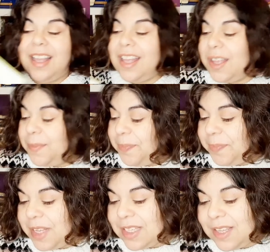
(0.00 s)

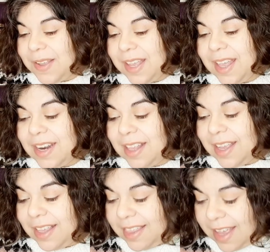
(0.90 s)
so I kind of
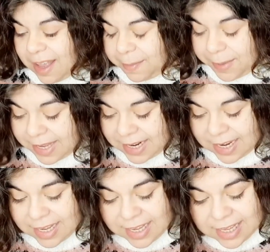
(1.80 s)
like that, but